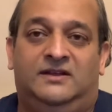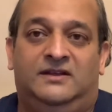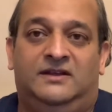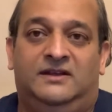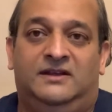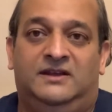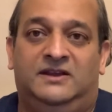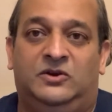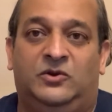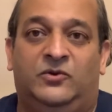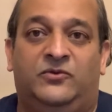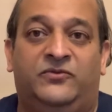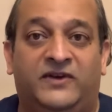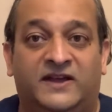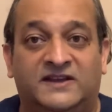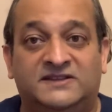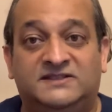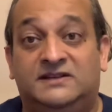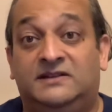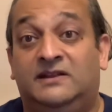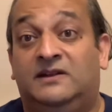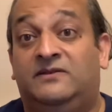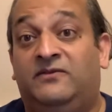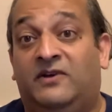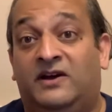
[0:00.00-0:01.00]
Thanks to the
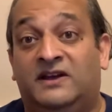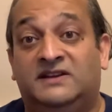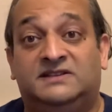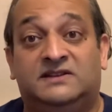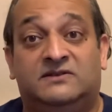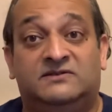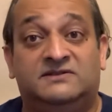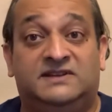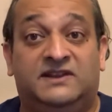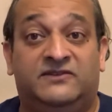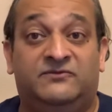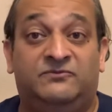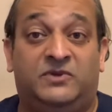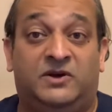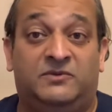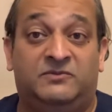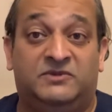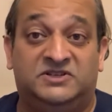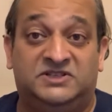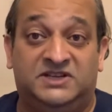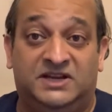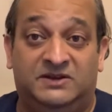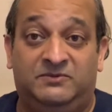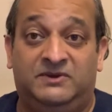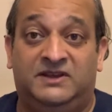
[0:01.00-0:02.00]
advice that was given by my
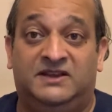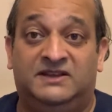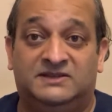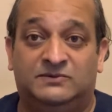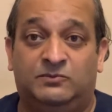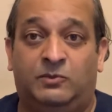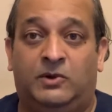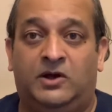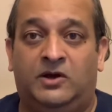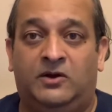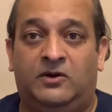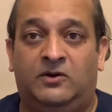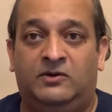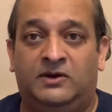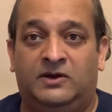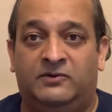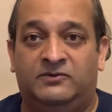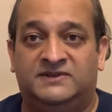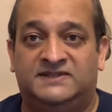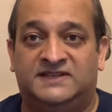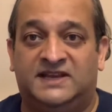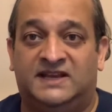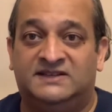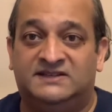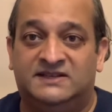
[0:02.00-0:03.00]
GP as well. I was
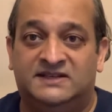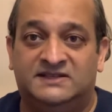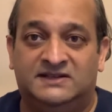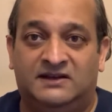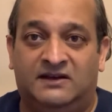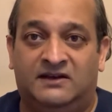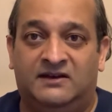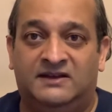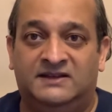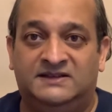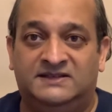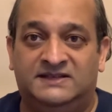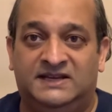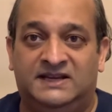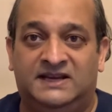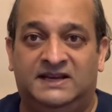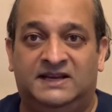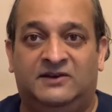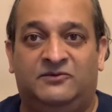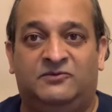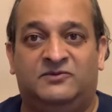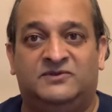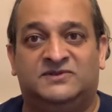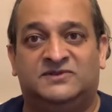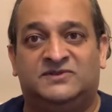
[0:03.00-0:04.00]
exercising, I
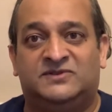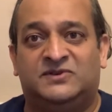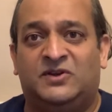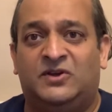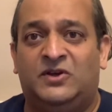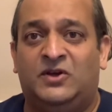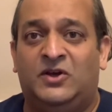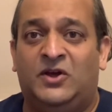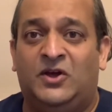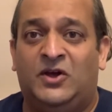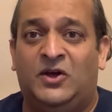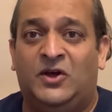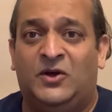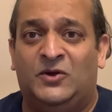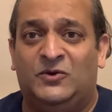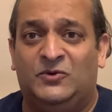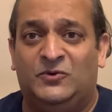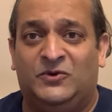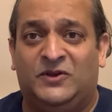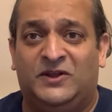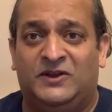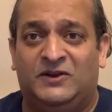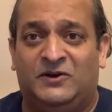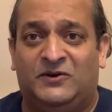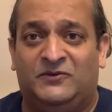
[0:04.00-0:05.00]
was
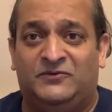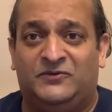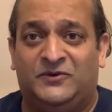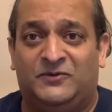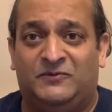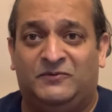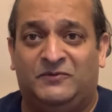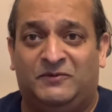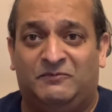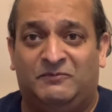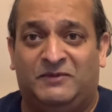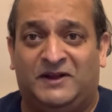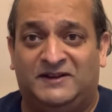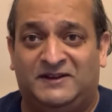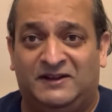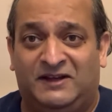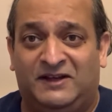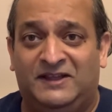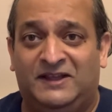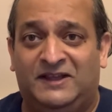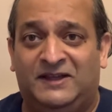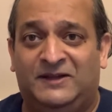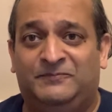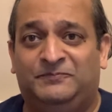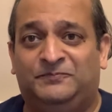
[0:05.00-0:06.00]
looking after my
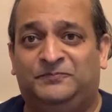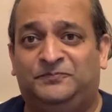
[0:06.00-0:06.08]
diet,